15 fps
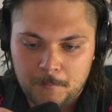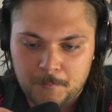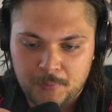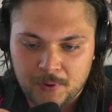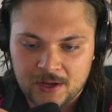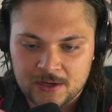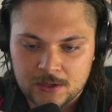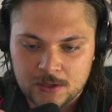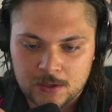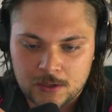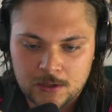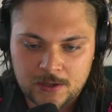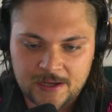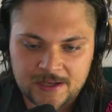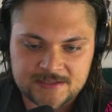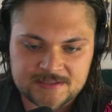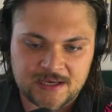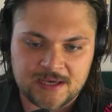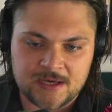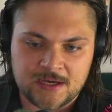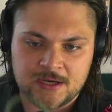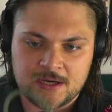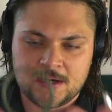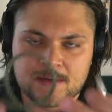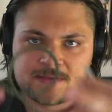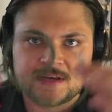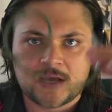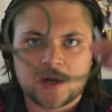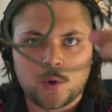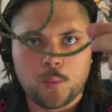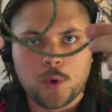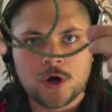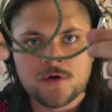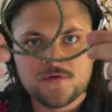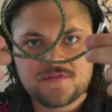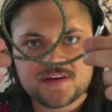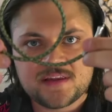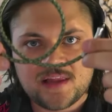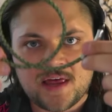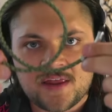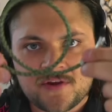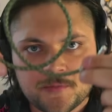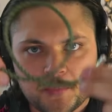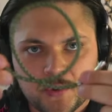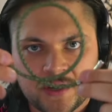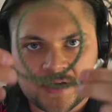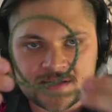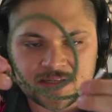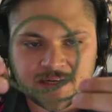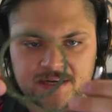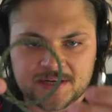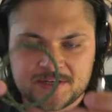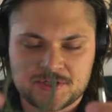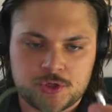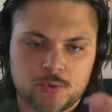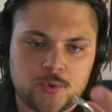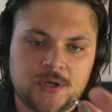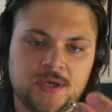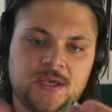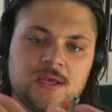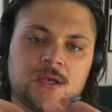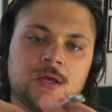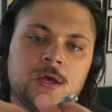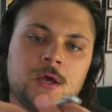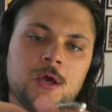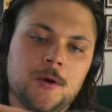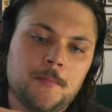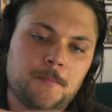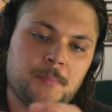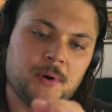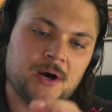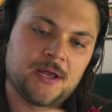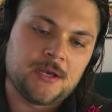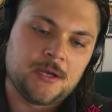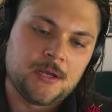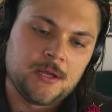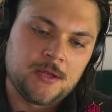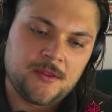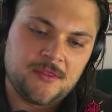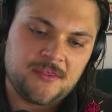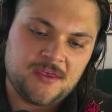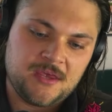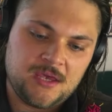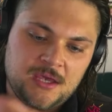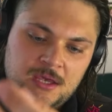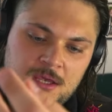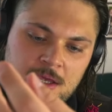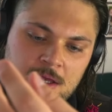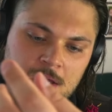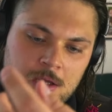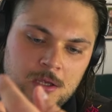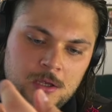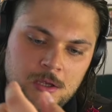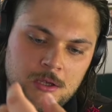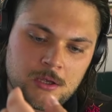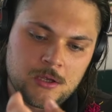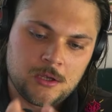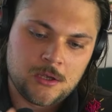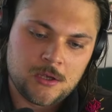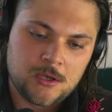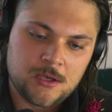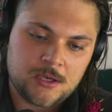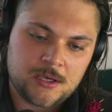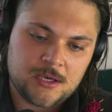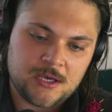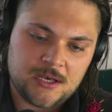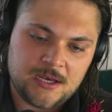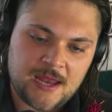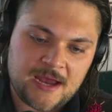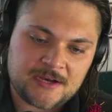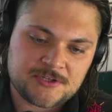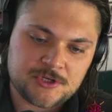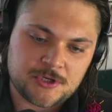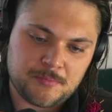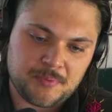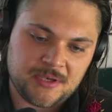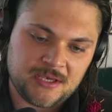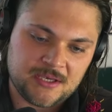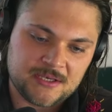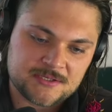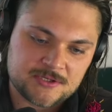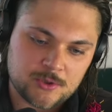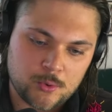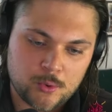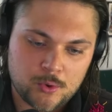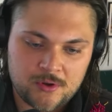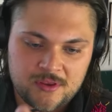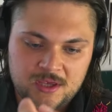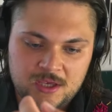but it's like a woven leather bracelet. It's green, but the connector piece, or